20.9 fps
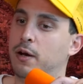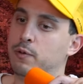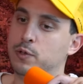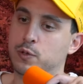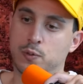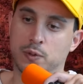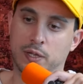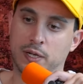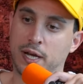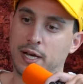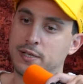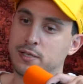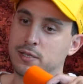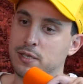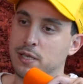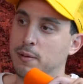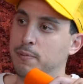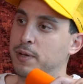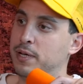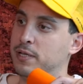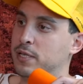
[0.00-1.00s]
I was really nice to
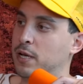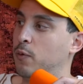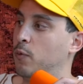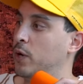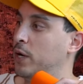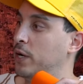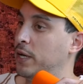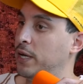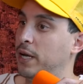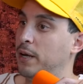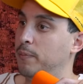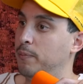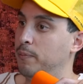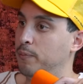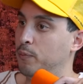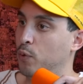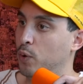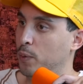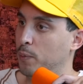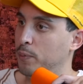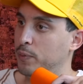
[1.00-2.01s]
them because I wanted to get
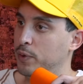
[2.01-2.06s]
more,